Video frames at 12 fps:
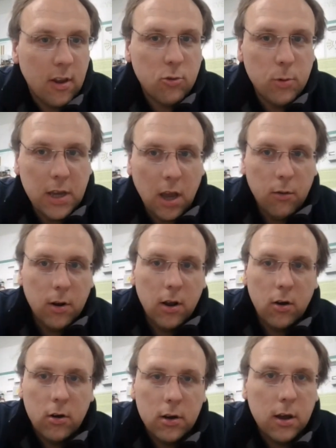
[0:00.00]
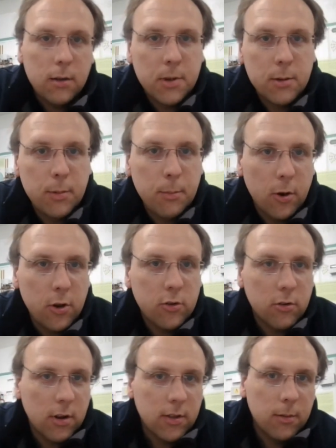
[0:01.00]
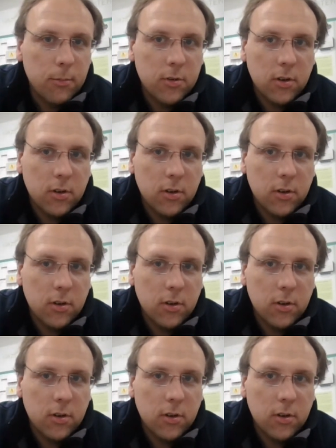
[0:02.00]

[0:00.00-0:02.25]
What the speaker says: as we go along, I'm going to be monitoring them.